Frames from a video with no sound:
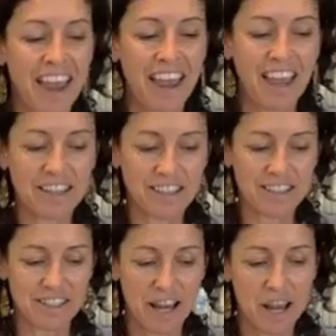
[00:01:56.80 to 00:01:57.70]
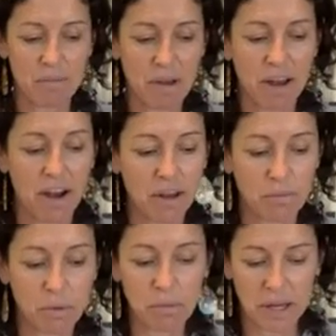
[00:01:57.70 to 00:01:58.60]
and
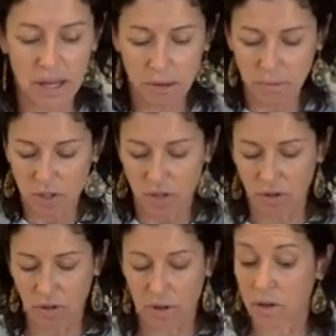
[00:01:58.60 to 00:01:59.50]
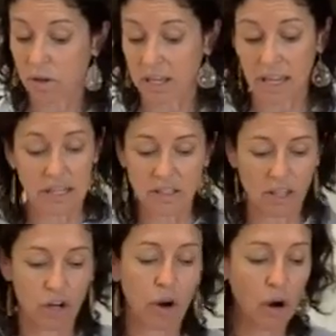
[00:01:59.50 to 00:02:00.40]
I will be able to, you can
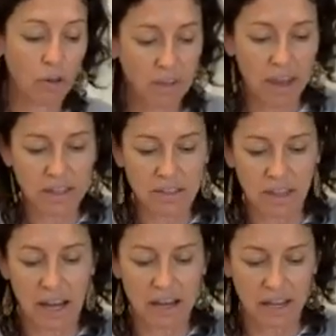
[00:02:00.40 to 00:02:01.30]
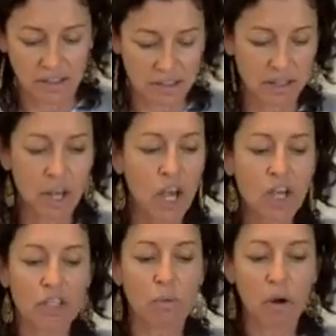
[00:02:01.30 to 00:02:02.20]
get, on that list.
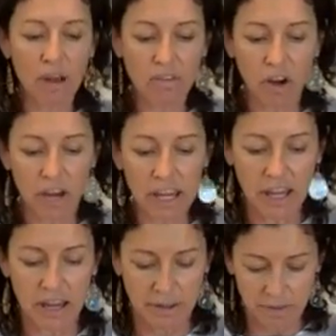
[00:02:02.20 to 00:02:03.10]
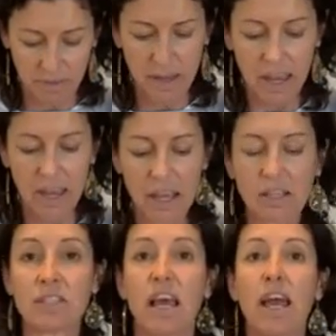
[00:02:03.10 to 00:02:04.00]
So what I've here
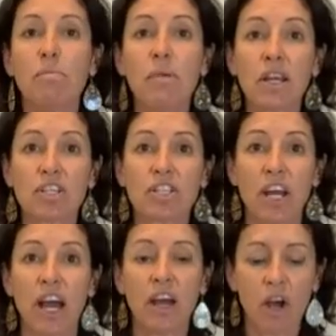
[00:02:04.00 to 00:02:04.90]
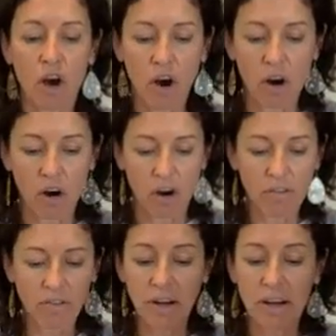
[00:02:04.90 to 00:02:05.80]
is a mixture
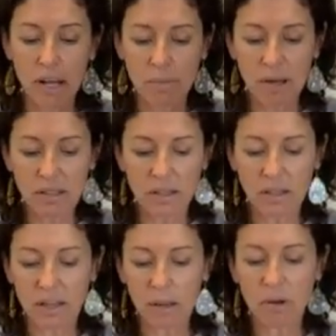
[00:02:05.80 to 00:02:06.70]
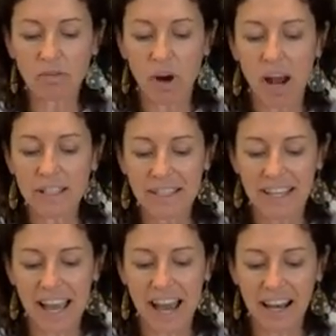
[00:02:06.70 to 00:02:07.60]
of lemon
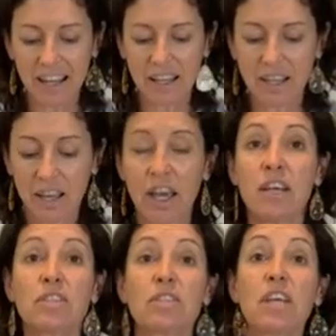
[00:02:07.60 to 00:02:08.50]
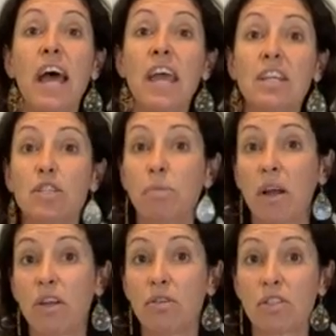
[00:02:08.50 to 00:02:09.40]
rind, garlic, sage, but
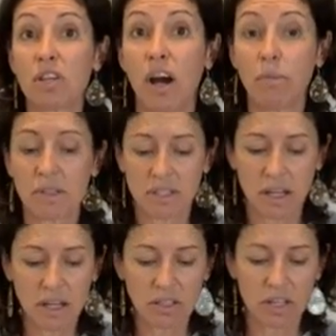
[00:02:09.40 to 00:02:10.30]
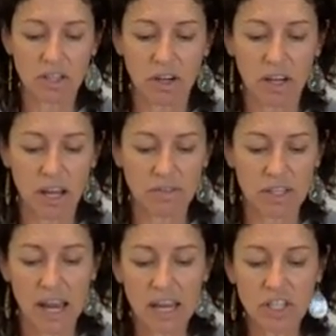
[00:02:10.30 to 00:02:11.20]
I use thyme instead because I don't have
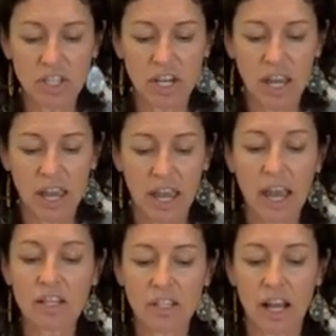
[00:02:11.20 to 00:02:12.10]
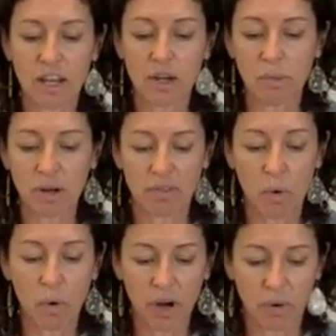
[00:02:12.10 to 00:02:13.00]
sage, and a little bit
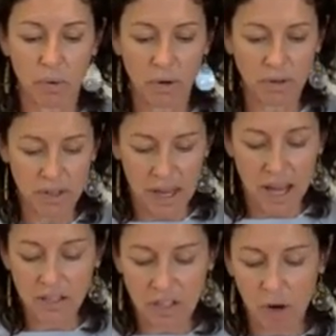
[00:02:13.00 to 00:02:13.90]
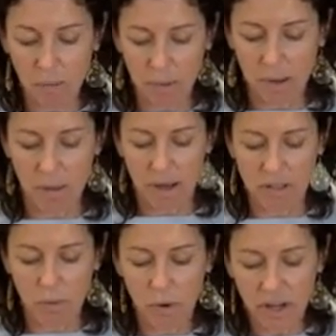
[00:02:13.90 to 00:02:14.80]
of oil and salt and pepper.
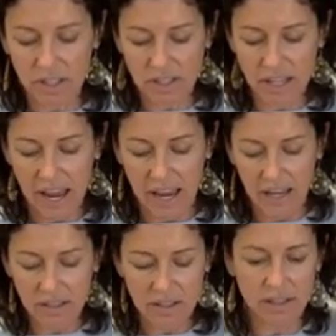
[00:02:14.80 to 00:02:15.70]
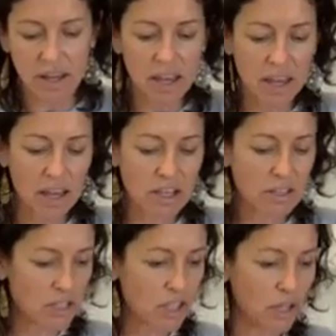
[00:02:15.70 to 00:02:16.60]
So what it says
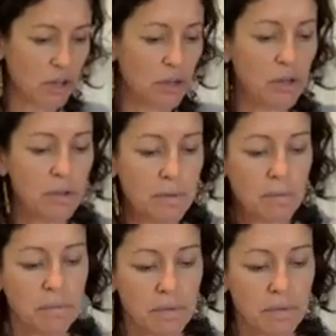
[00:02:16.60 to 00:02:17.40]
is to,